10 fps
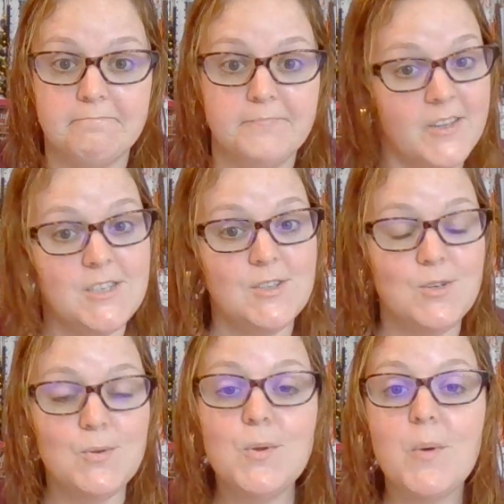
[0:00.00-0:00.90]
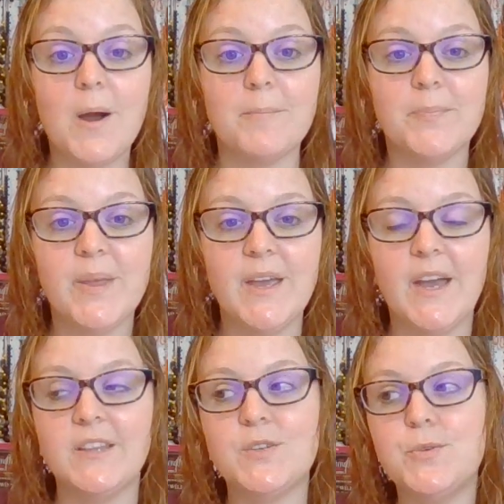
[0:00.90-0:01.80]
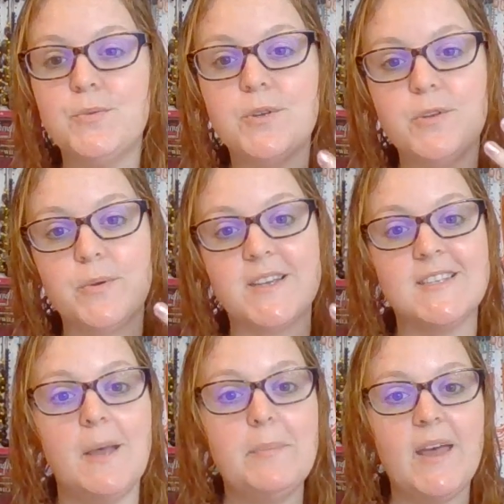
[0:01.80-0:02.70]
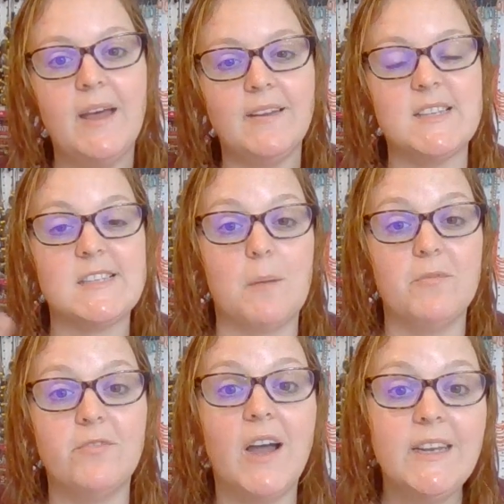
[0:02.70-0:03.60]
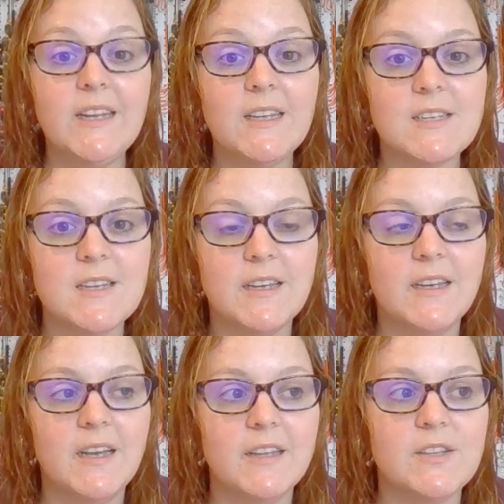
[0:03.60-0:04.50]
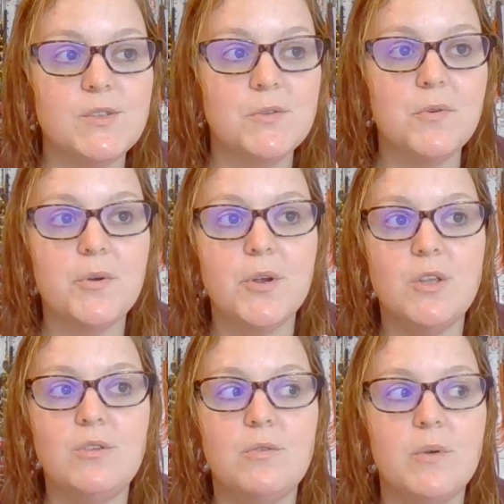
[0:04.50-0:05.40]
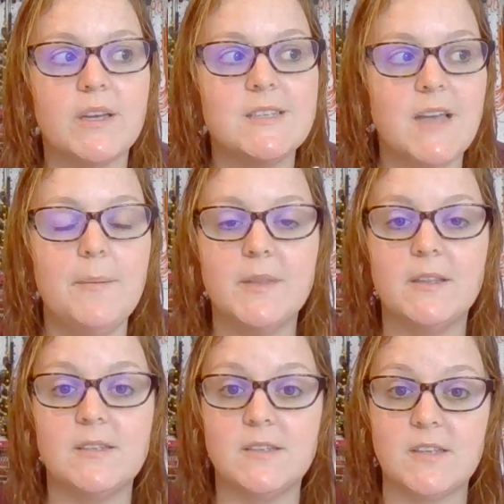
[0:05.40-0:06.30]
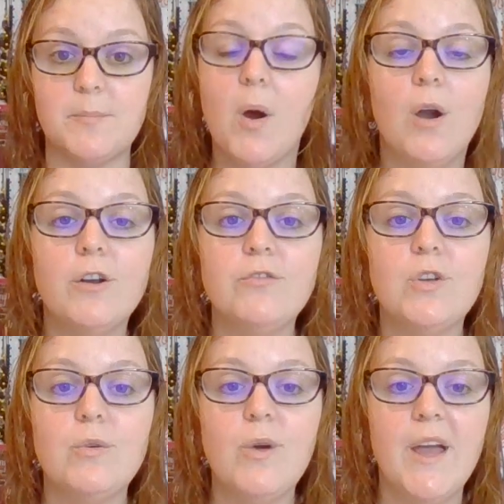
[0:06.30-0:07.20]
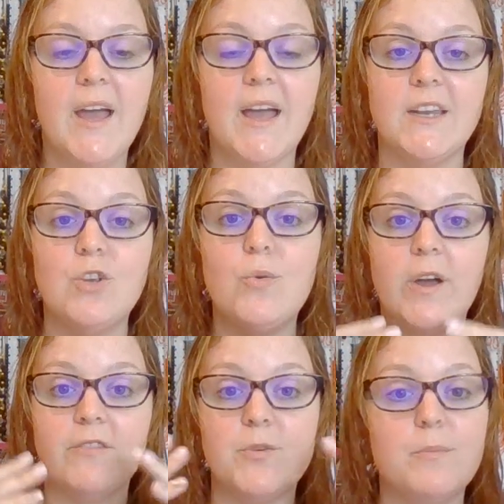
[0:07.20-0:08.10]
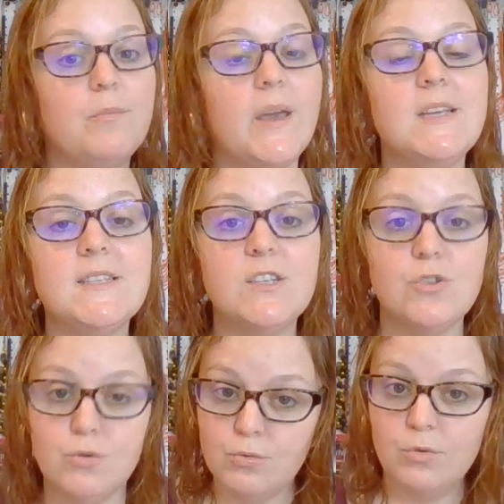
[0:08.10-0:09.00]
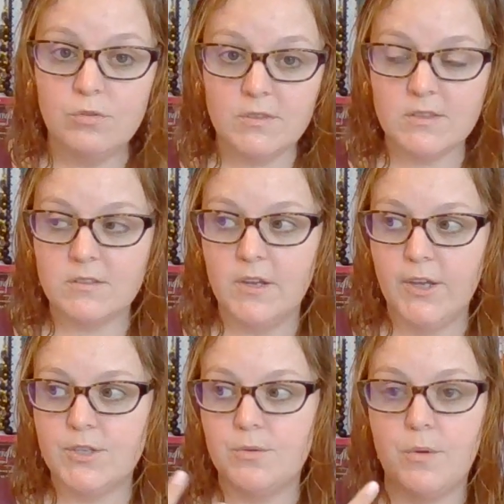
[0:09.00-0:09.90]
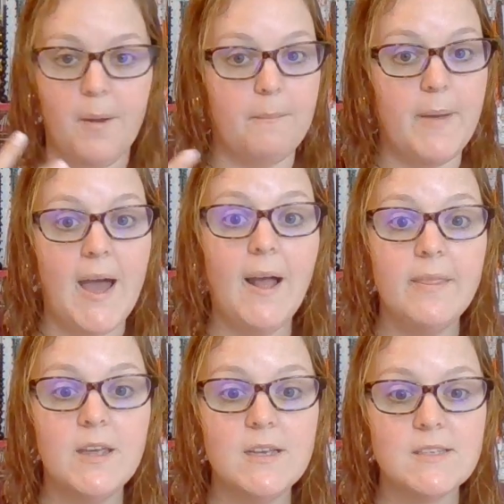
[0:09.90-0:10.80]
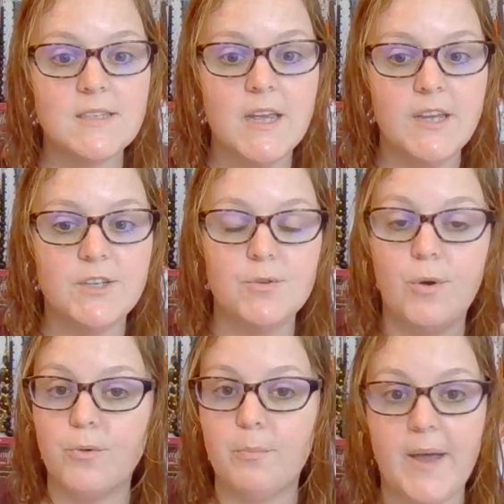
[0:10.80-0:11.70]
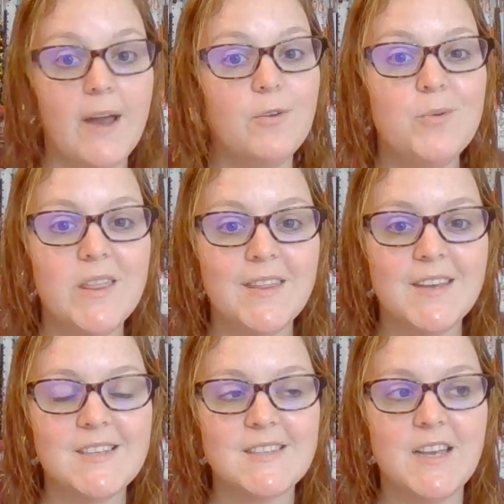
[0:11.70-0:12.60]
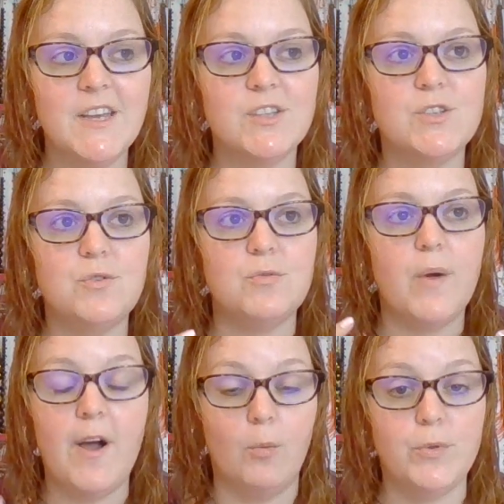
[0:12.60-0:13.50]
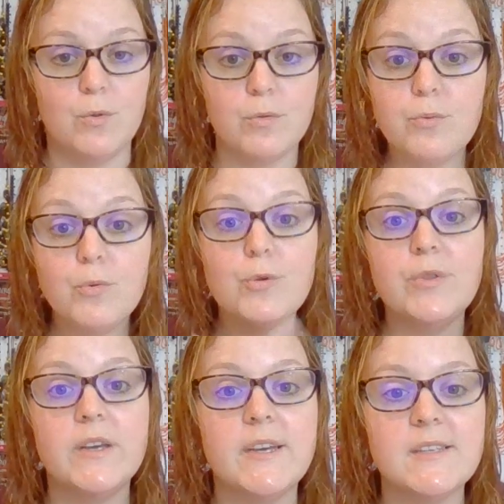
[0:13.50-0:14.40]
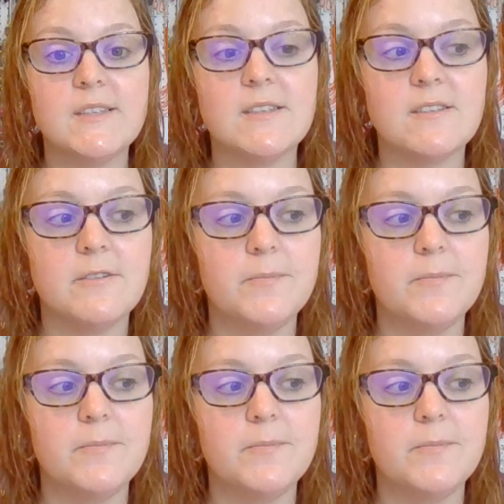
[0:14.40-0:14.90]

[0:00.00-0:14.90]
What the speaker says: That's just who you are. And the sooner you accept that and stop fighting it, the sooner you accept that this is a part of you and you have amazing tools to combat this, to go to battle with this, to help you through this,